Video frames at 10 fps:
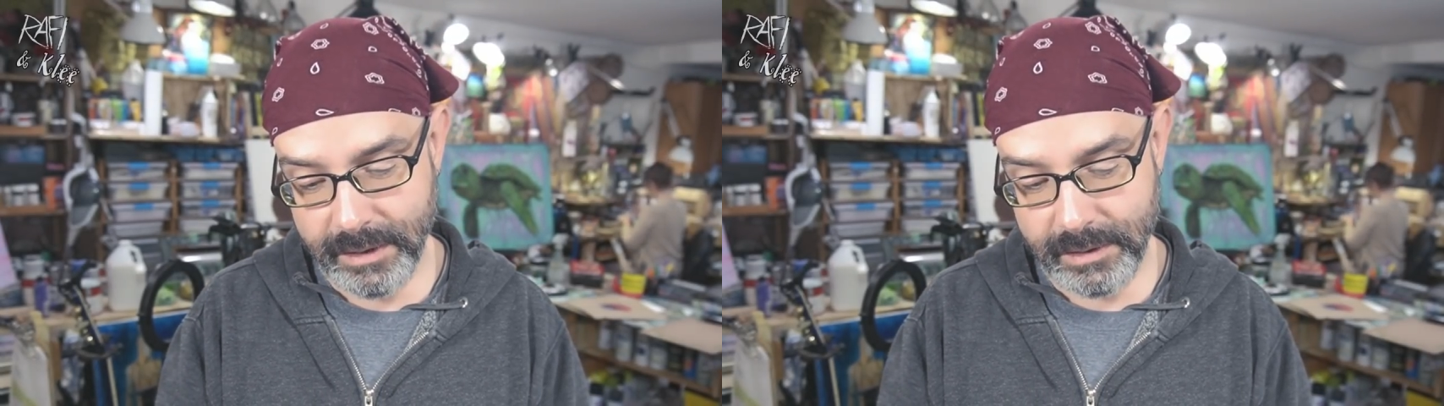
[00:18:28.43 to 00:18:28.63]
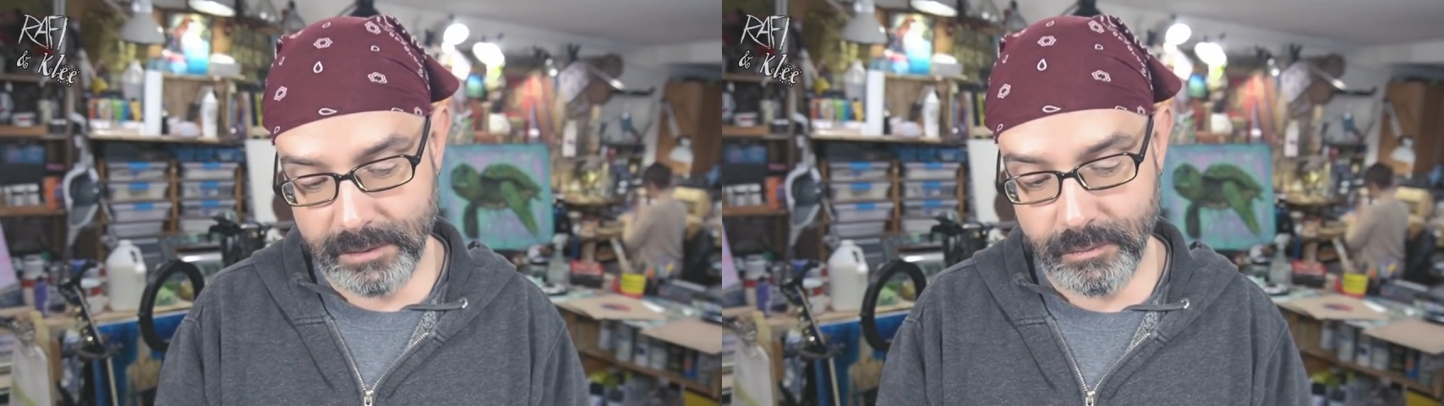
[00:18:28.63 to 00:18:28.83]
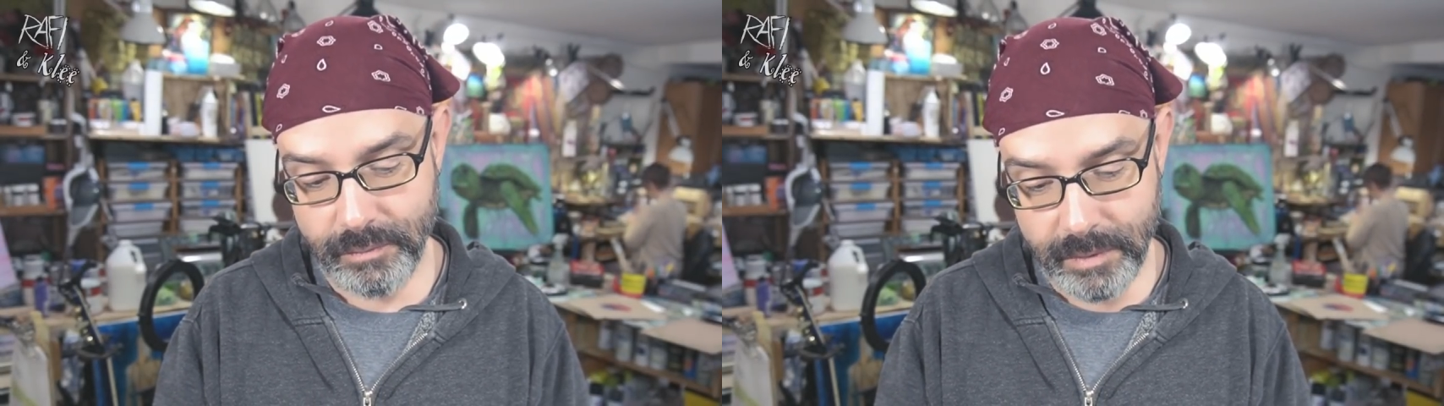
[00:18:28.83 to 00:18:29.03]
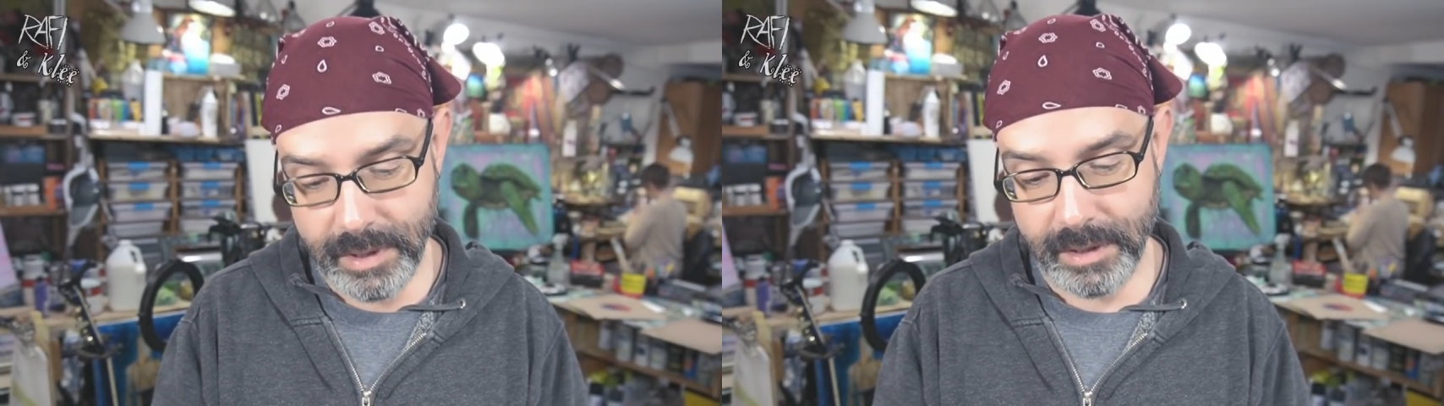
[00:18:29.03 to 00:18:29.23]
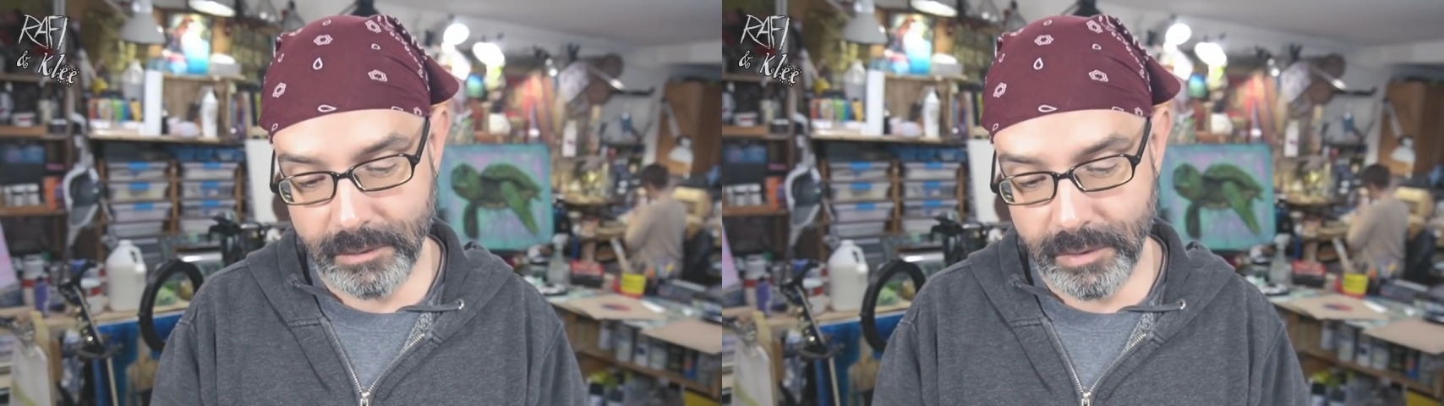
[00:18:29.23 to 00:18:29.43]
It's
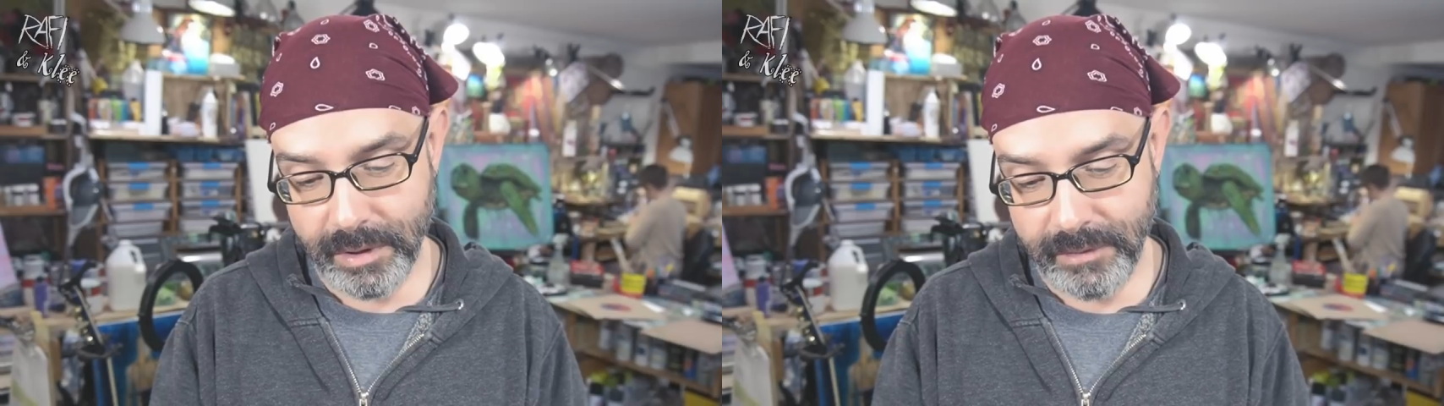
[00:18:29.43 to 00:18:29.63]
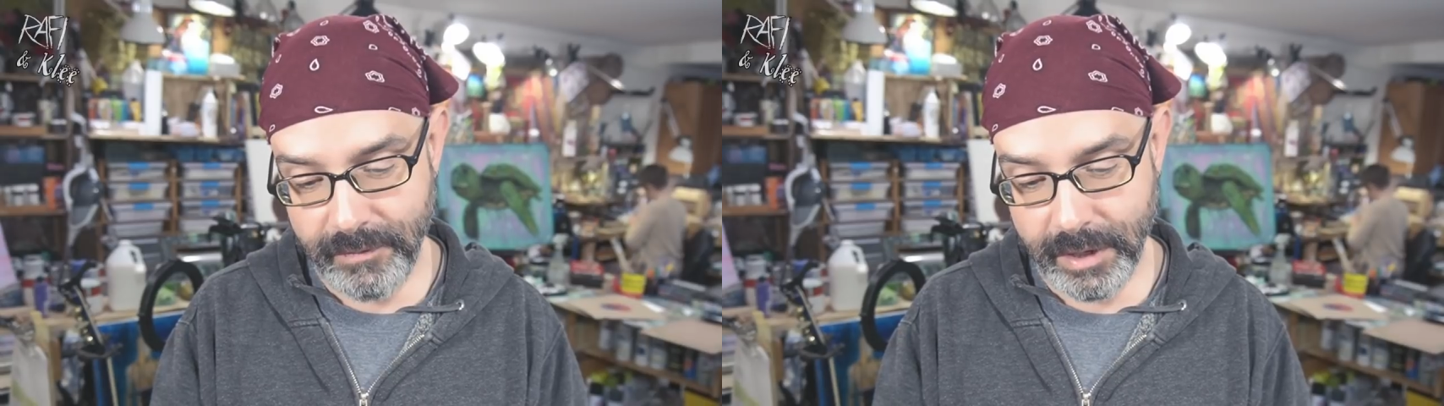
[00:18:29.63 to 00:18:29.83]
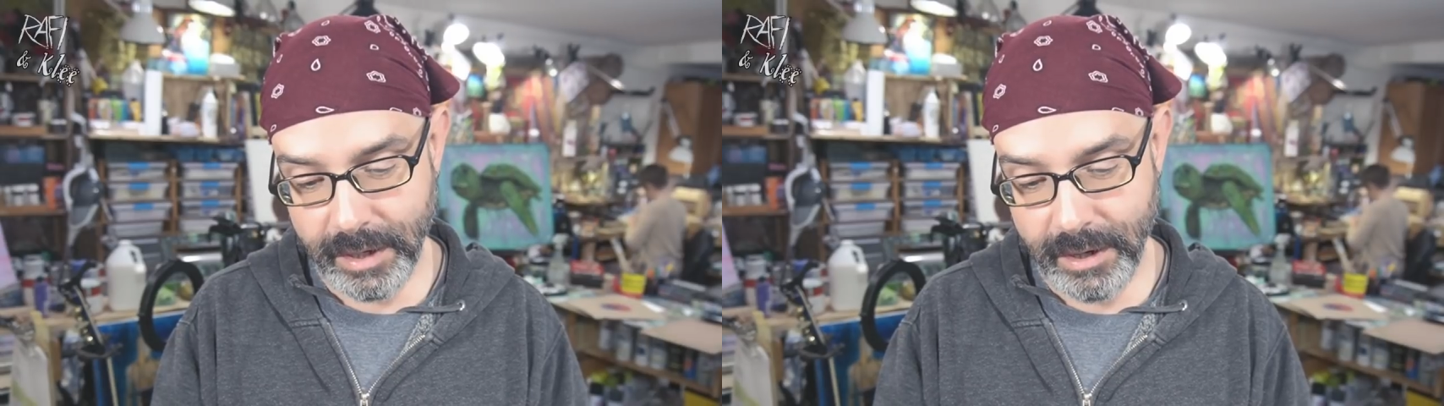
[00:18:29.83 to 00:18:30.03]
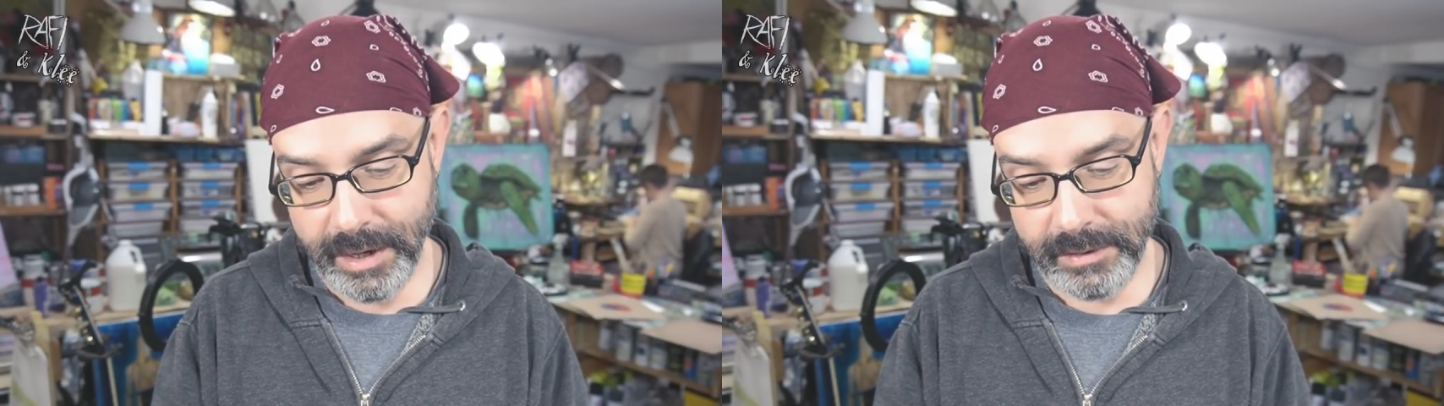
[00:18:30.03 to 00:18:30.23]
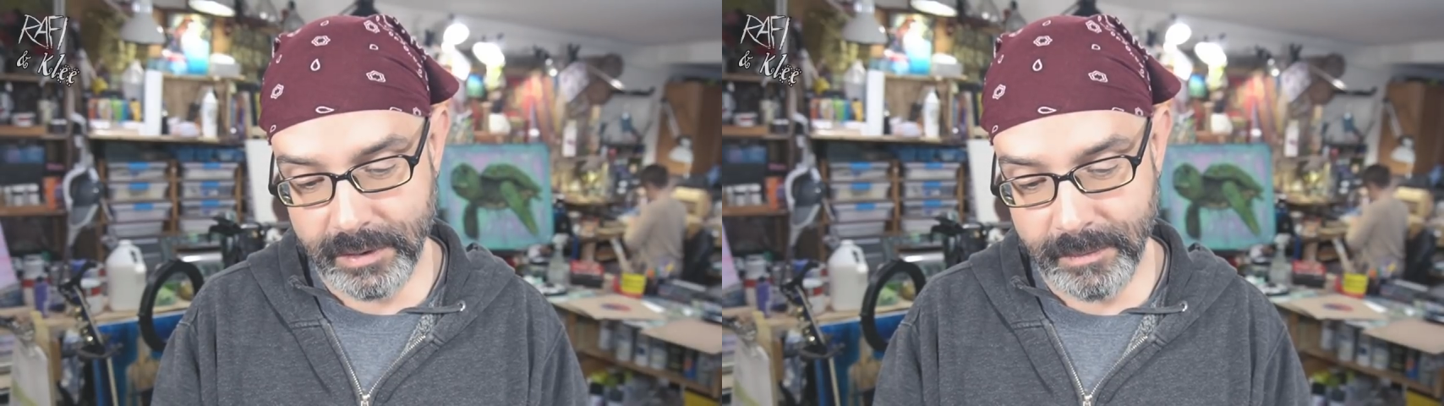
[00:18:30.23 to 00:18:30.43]
really, really freaking
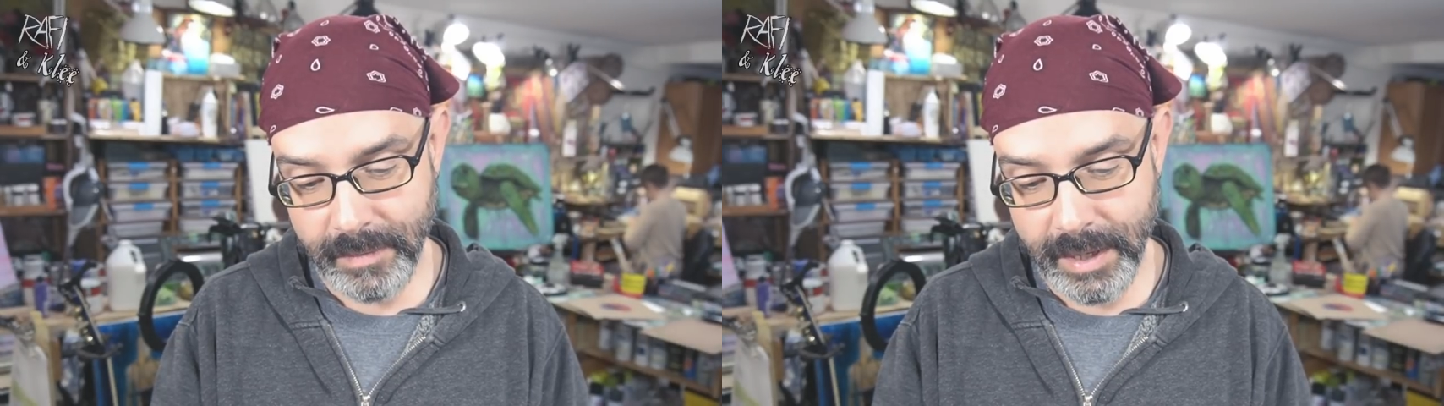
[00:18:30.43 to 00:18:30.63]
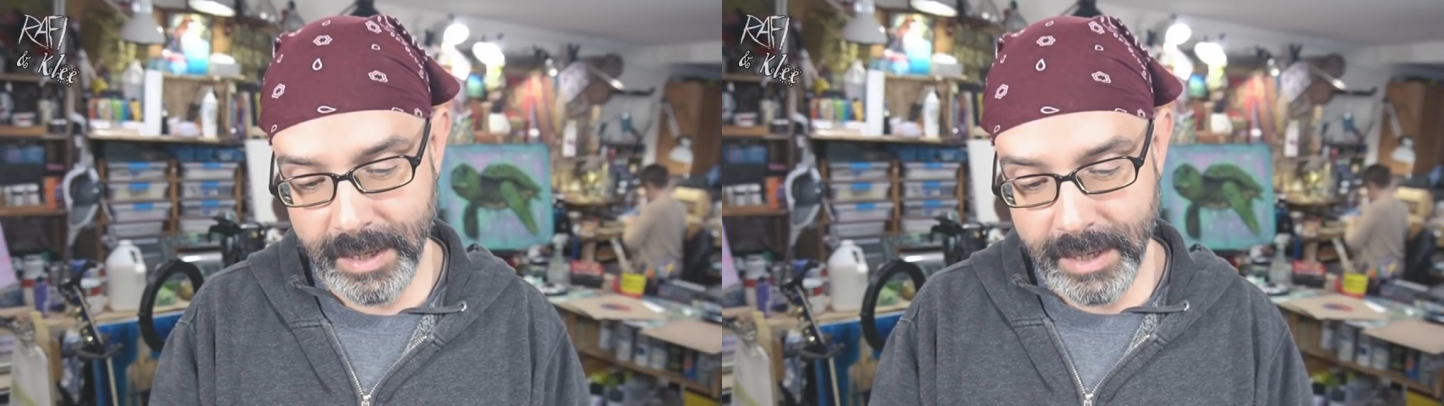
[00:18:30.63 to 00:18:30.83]
awesome.